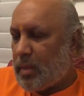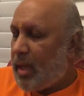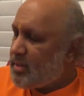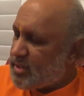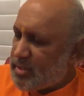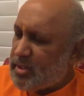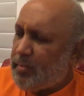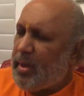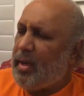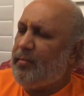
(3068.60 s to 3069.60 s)
And such a
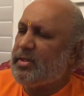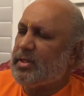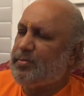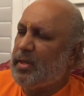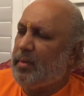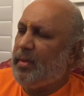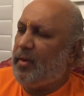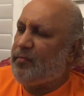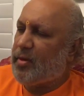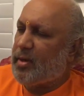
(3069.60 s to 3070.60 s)
mind which has become
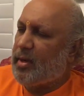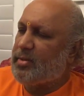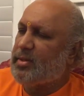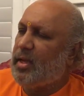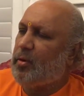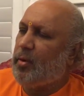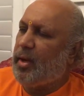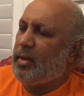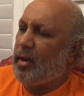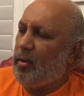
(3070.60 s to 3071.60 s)
effortlessly
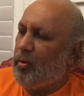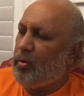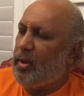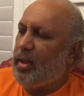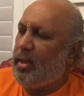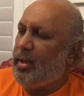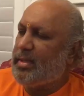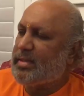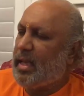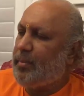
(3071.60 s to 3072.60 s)
quiet alone
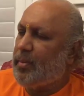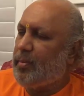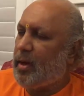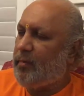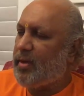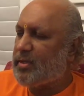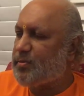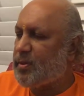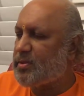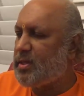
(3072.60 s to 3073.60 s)
is capable of
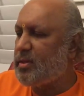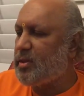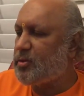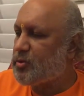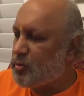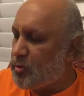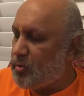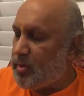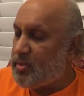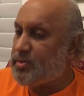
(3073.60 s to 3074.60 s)
expressing the true
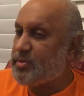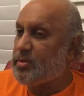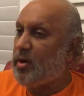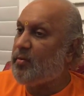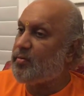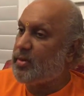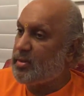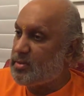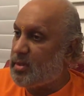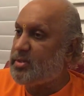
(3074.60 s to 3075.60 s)
bliss of
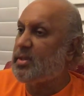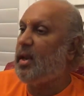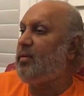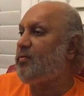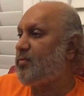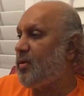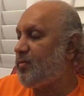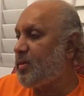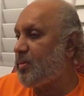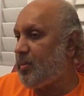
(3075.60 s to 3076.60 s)
the self,
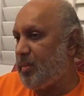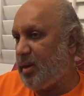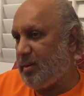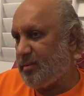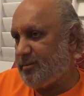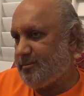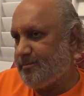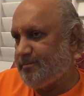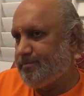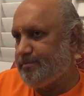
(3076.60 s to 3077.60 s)
of the Brahman.
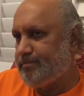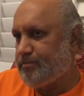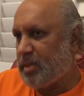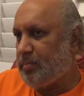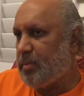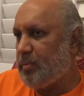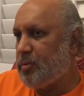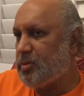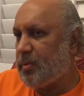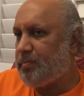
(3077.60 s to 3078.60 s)
Brahma
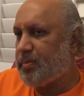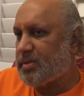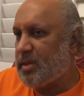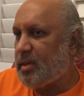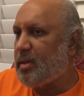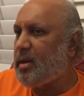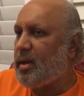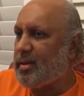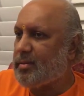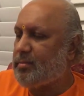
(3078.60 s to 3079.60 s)
Bhuta
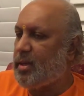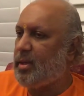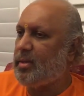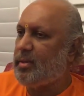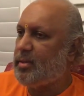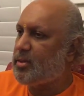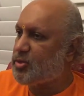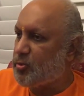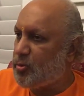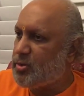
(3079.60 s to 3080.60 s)
Prasanna-aatmane, na
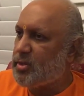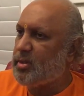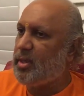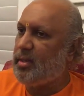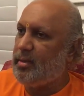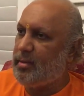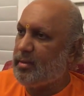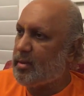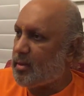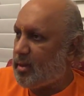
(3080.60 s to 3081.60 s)
shochati,
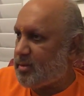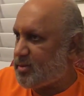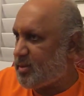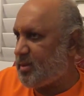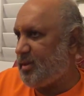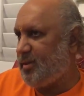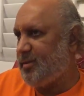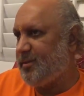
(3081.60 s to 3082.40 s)
na kamshati.